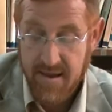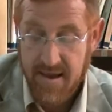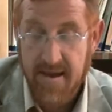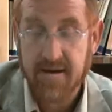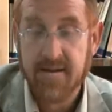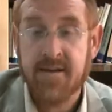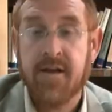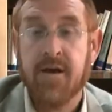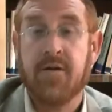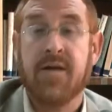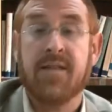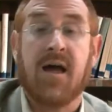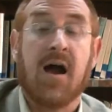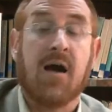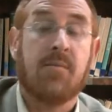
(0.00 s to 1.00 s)
and
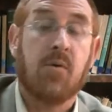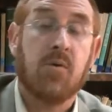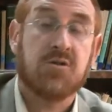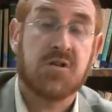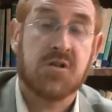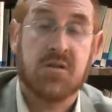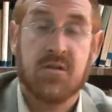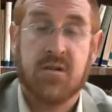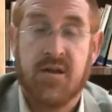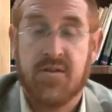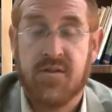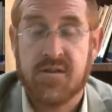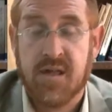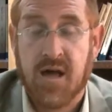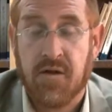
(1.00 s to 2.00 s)
Kiryat Arba, which is in
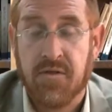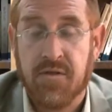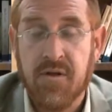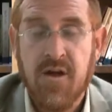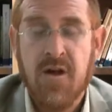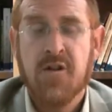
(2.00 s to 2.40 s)
the south.